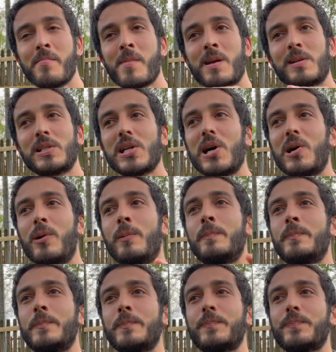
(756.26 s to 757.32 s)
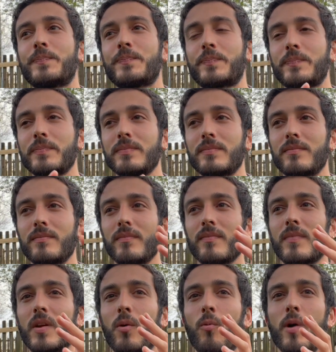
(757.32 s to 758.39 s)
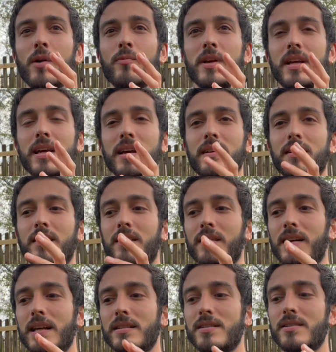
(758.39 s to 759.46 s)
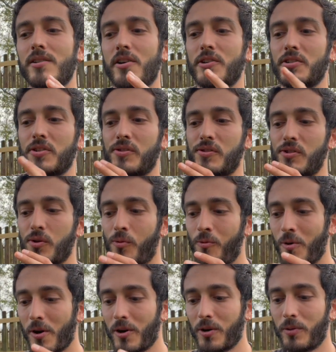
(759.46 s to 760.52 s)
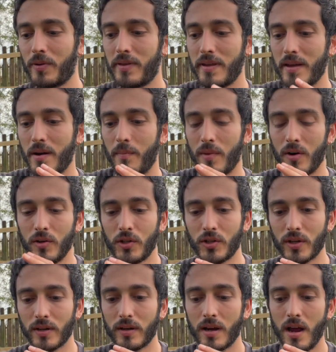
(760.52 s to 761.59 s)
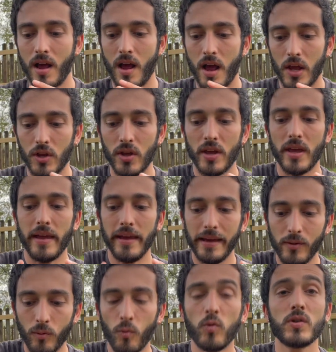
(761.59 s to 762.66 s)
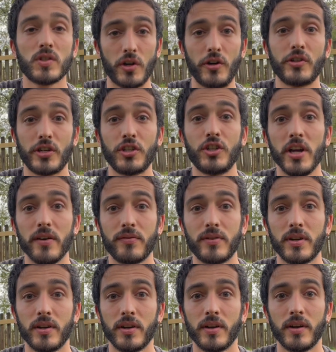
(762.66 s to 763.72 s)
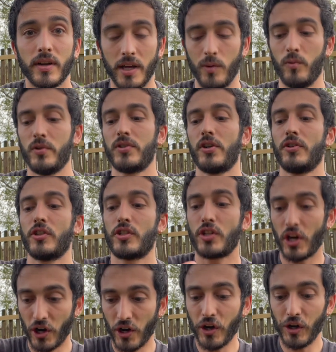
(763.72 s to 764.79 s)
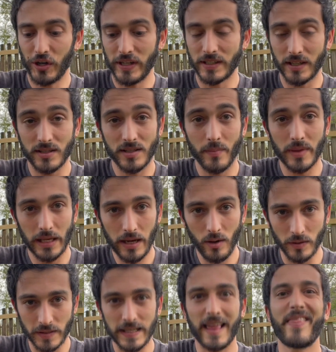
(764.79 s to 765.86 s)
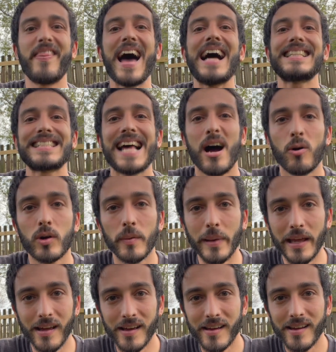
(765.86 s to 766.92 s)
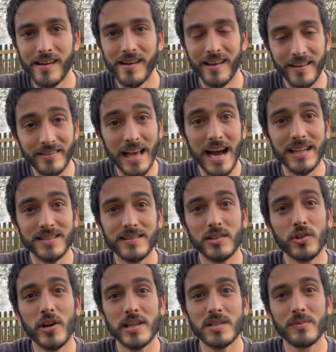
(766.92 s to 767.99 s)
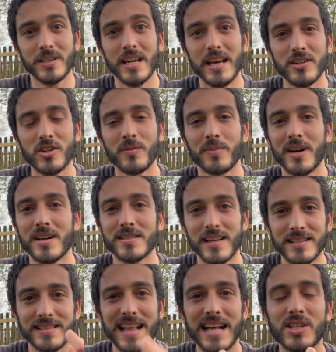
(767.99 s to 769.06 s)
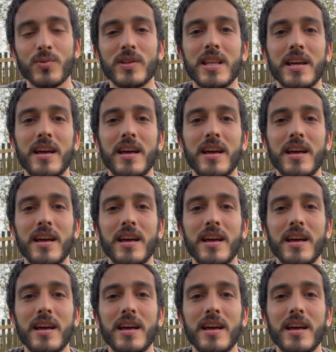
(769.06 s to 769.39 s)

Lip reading: So when we can start to work with the emotion, it will start to shift. It will start to turn into something else. That's alchemy. That's the transmutation process. That's what